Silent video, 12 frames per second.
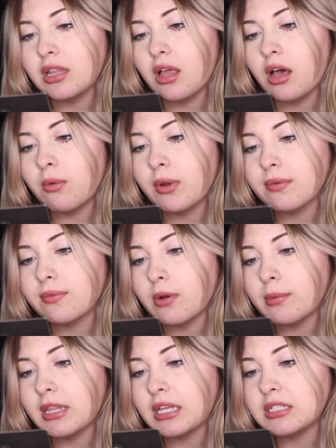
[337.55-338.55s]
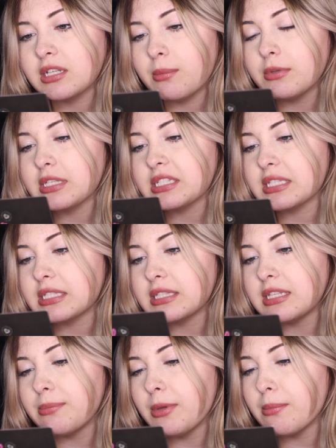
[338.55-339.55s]
Longwear formula doubles as a
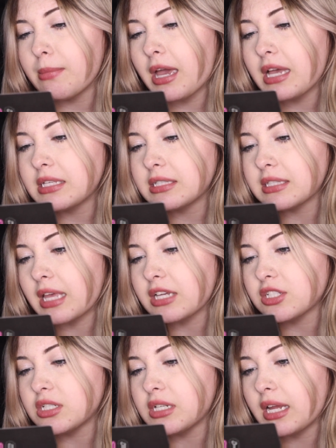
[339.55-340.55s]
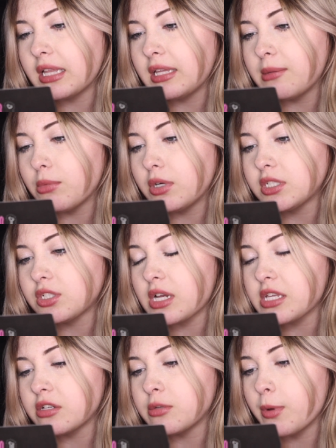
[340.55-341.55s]
sleeping mask / nightly
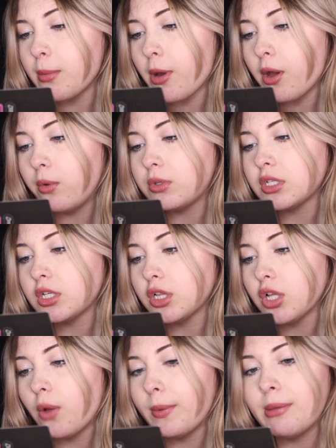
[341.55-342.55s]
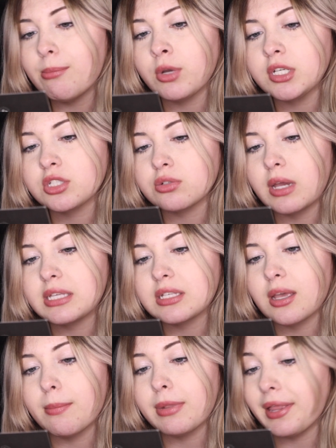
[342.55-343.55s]
moisturizer to promote glowy,
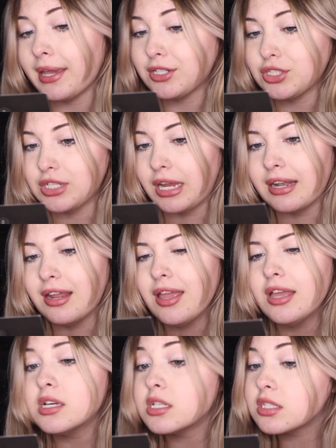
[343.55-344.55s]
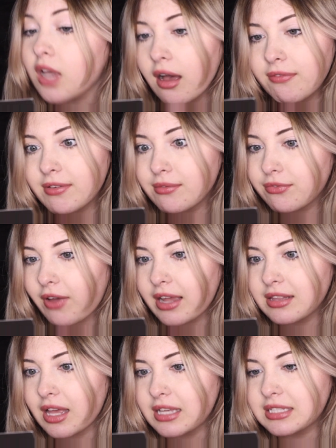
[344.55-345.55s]
moisturized complexion, soften
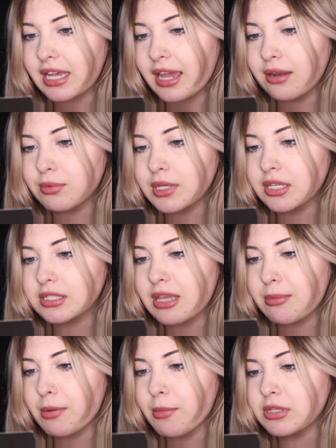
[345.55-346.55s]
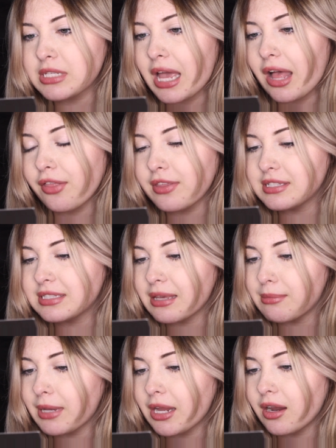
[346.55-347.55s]
fine lines and wrinkles, and promotes a healthy
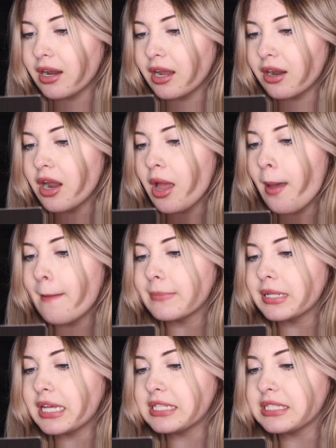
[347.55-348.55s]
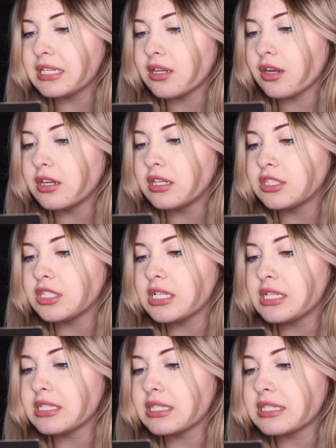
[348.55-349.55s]
skin barrier. Plus
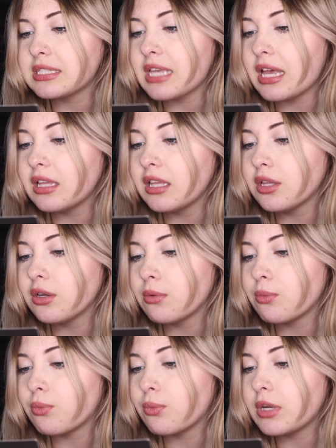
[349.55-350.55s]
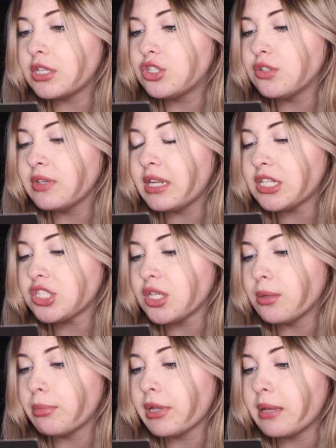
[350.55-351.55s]
encourages cellular
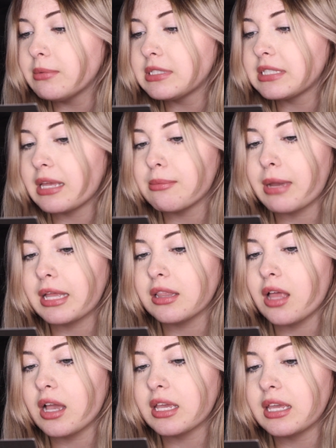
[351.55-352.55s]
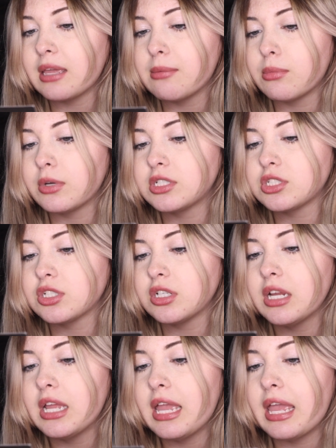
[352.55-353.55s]
rejuvenation, plumps skin by locking in
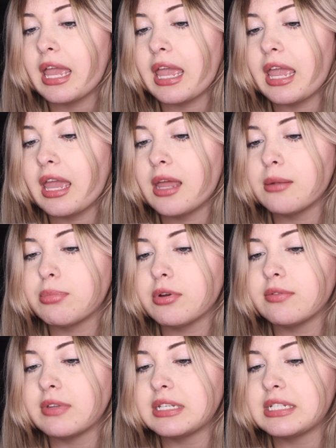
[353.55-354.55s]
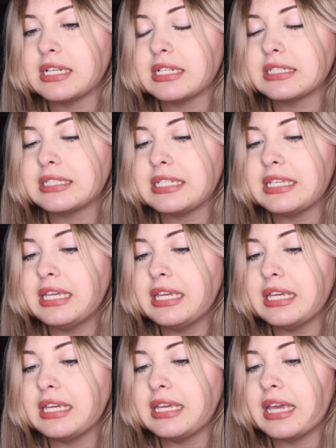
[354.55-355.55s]
moisture and preventing
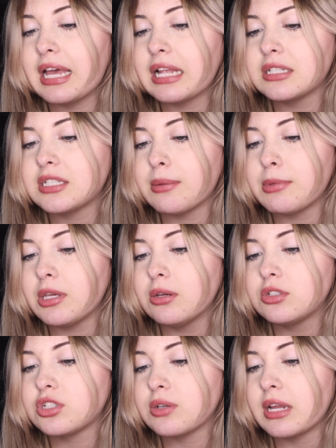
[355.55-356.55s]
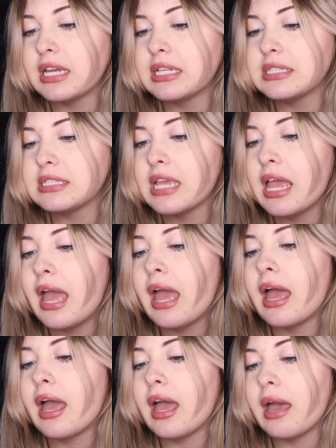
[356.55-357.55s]
TELW, trans
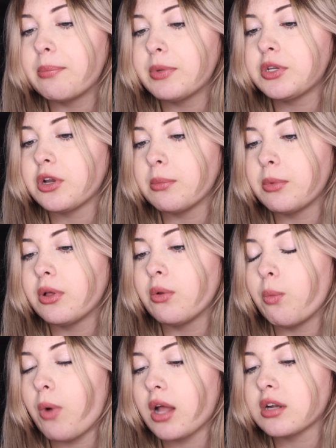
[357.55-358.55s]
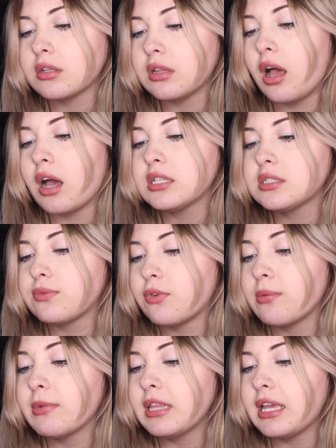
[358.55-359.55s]
epidermal water loss,
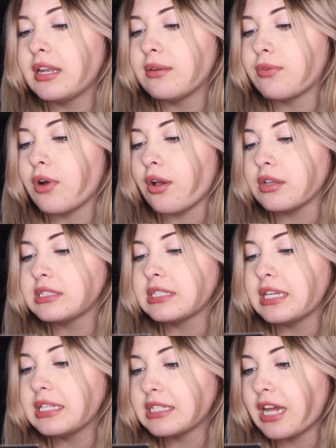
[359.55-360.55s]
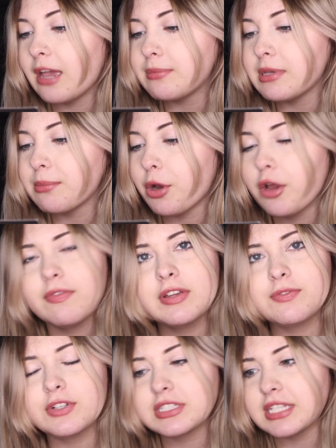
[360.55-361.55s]
formulated for all skin types and
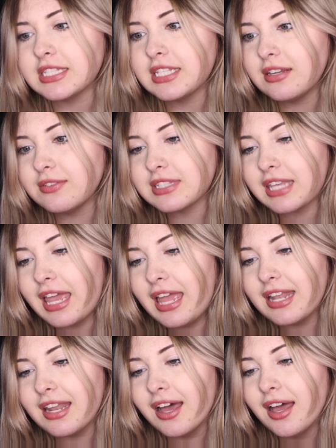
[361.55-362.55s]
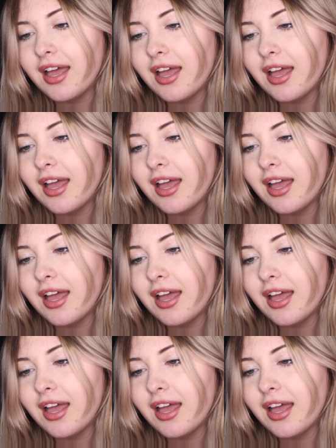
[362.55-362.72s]
perfect for sensitive skin.